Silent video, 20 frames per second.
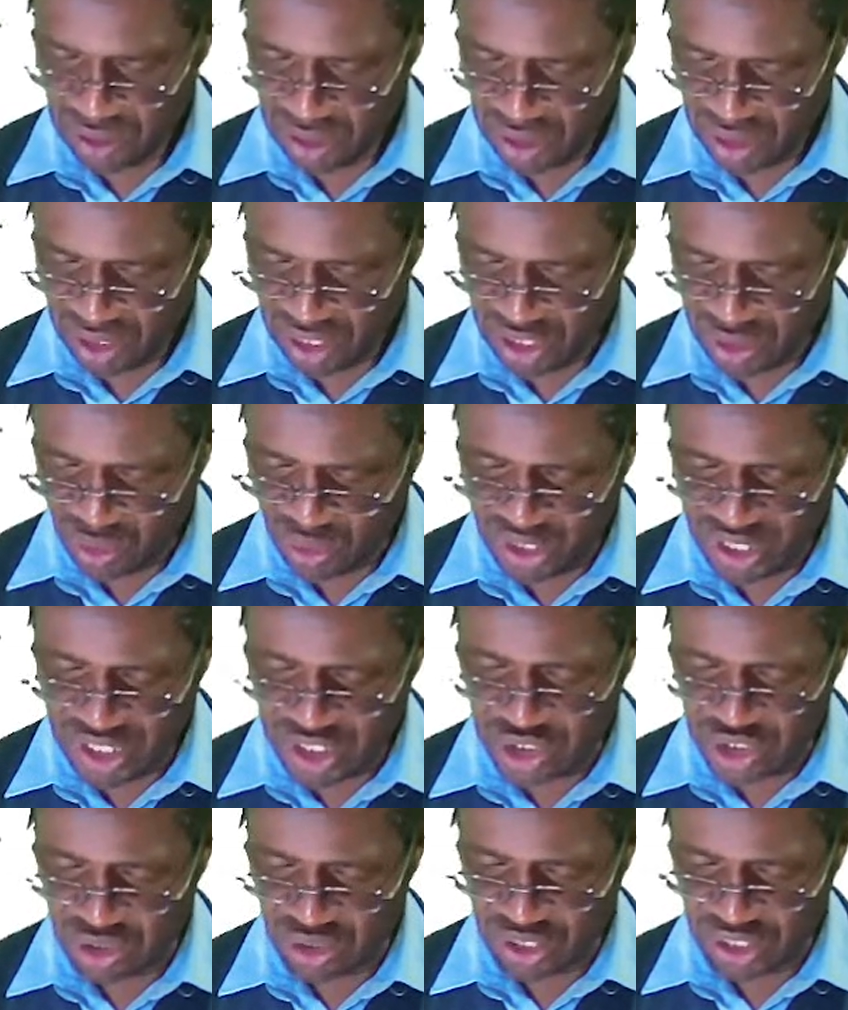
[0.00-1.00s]

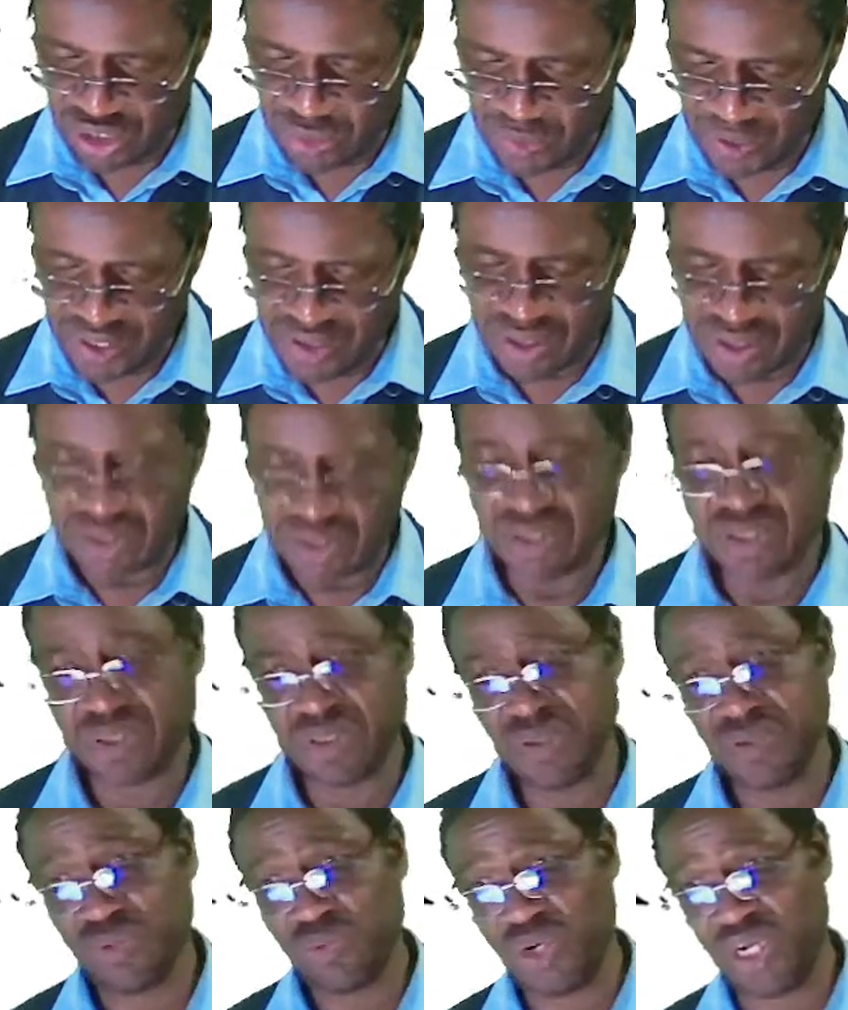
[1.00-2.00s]
Liquidation expenses,
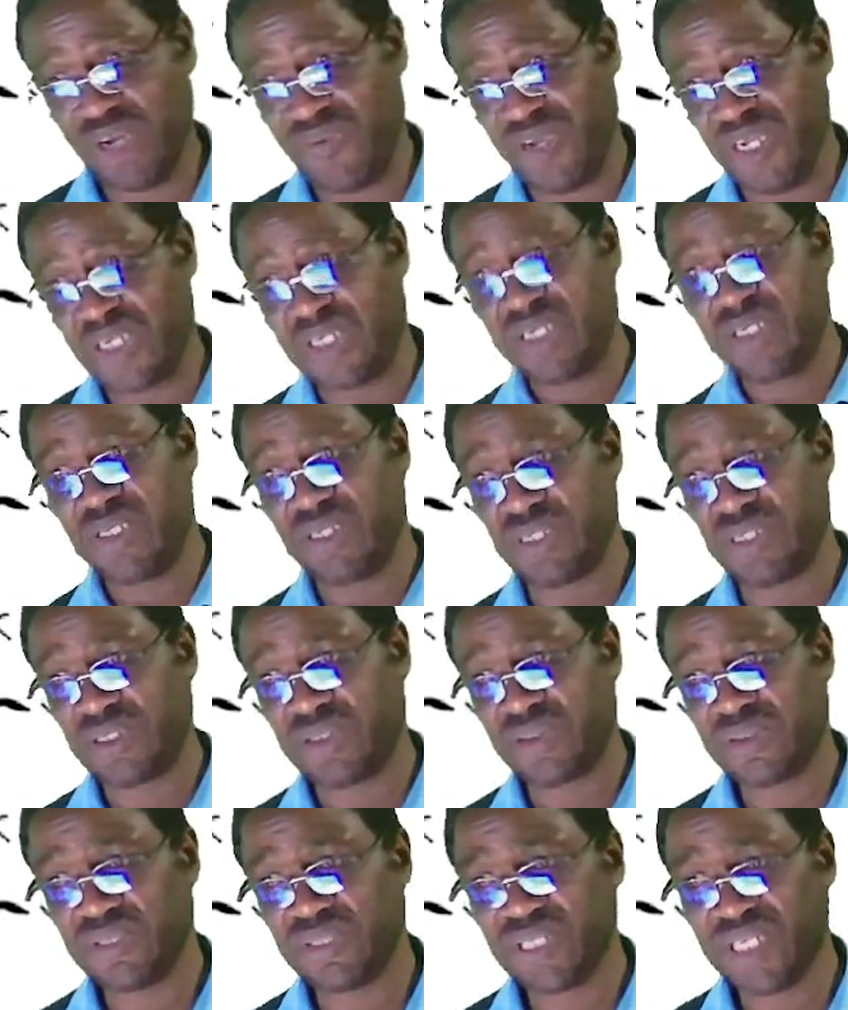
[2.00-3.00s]
whatever it is.
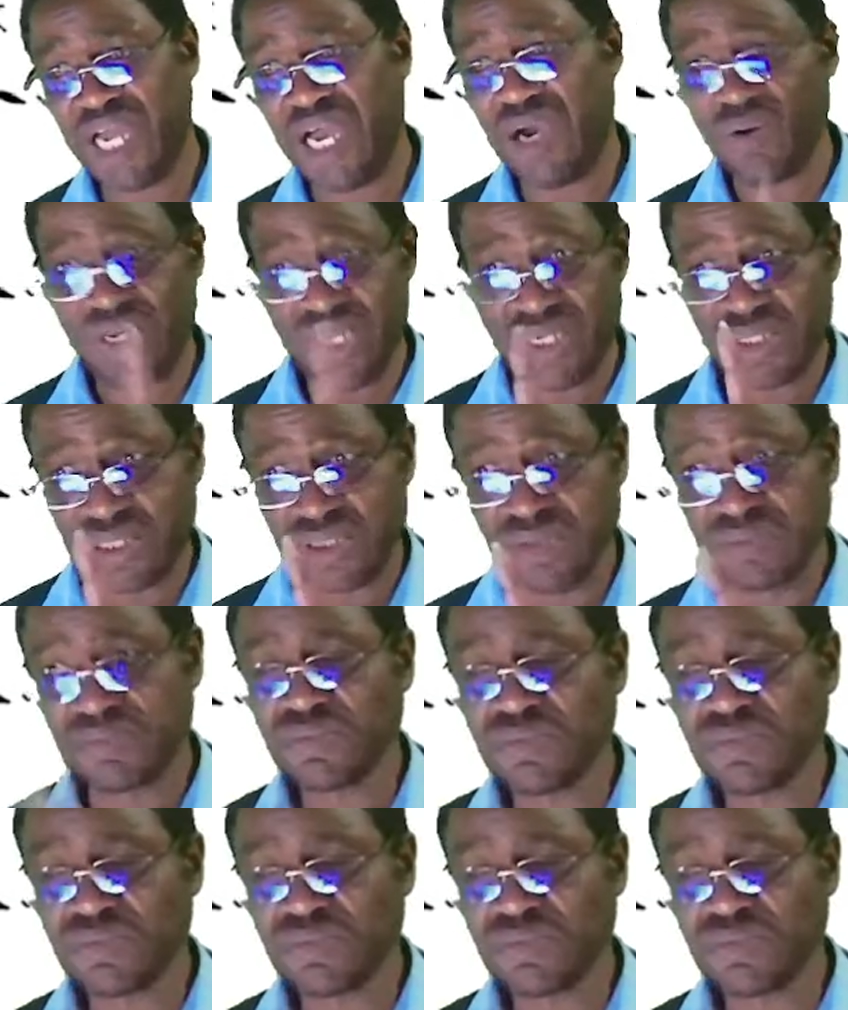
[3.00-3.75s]
Now, listen.